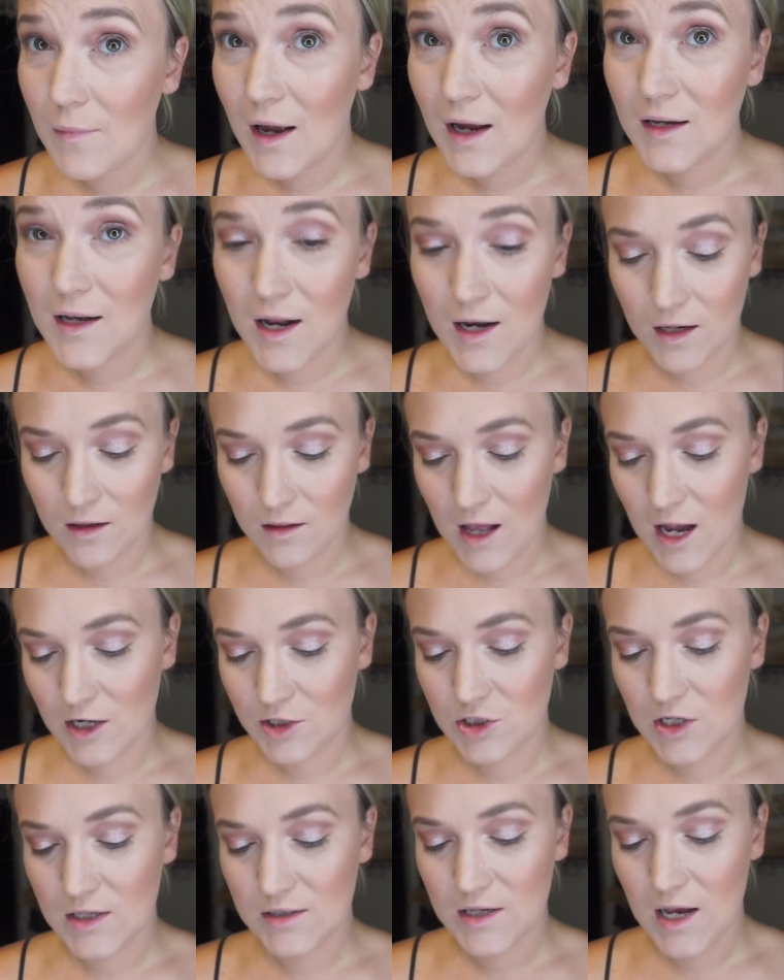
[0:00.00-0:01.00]
magnetic
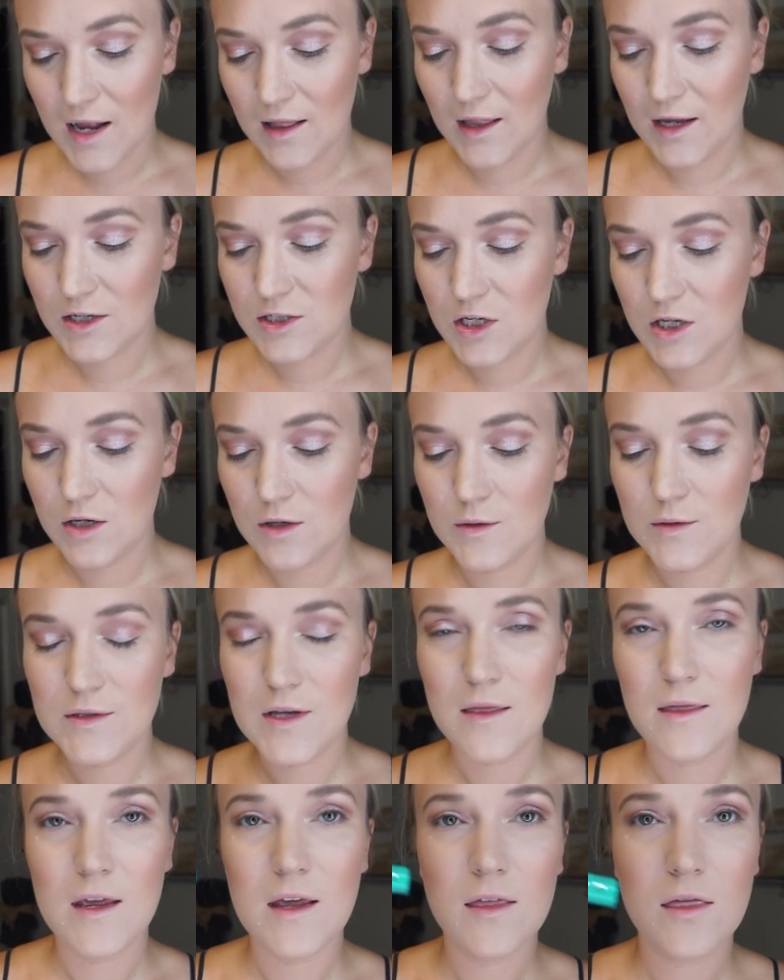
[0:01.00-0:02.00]
lashes, I like to use
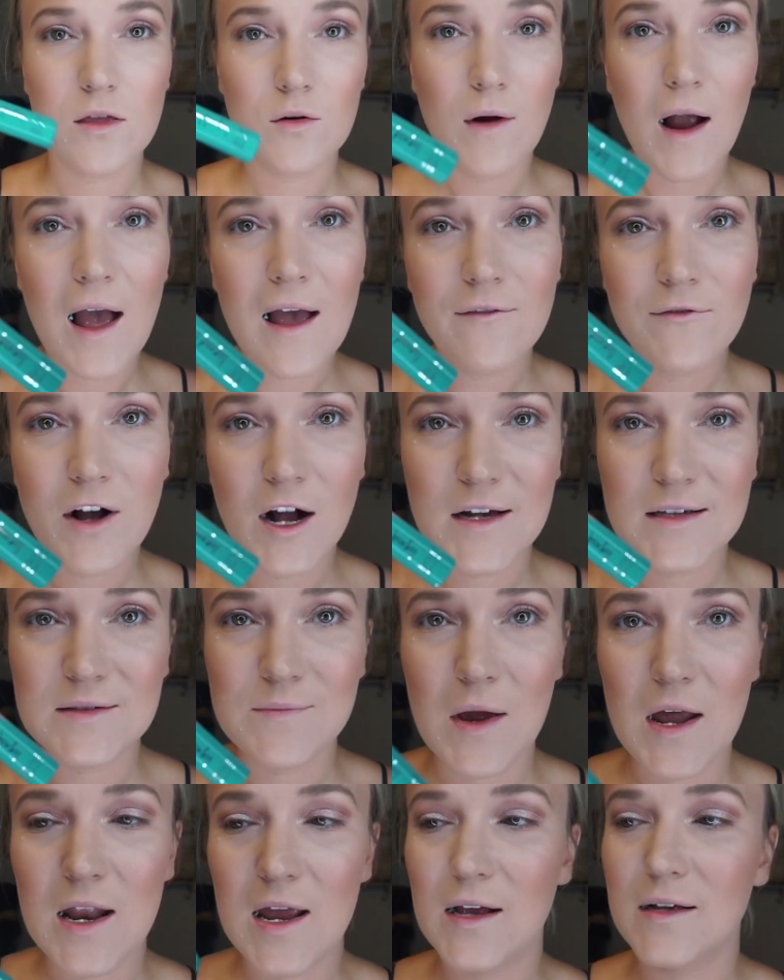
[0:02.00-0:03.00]
the Thrive
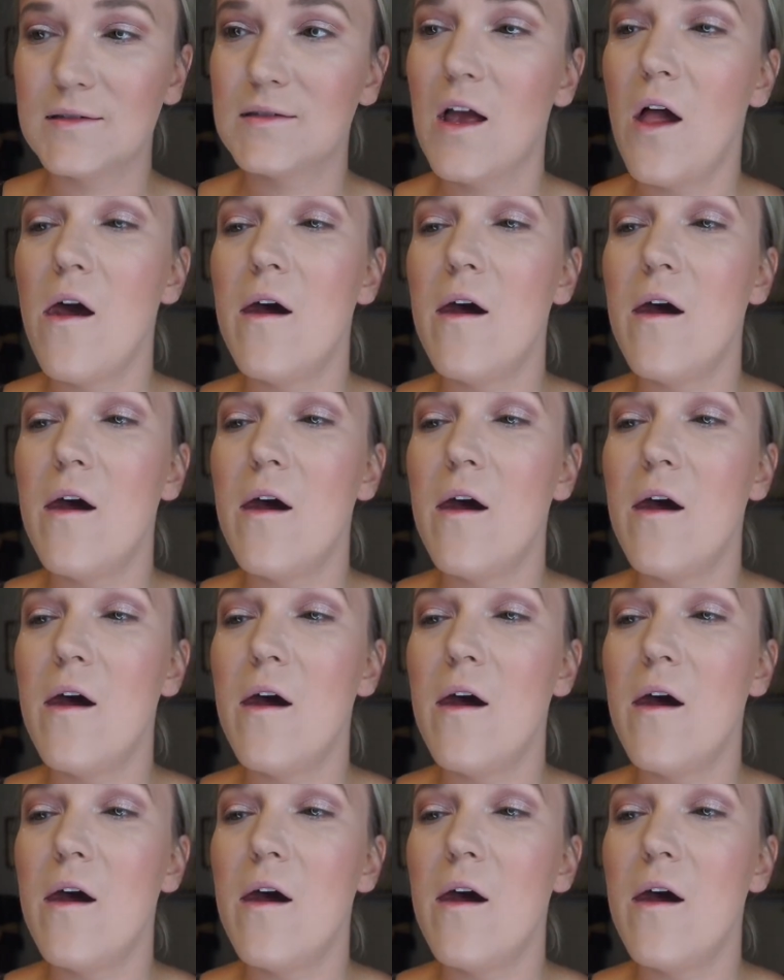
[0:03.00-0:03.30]
Cosmetics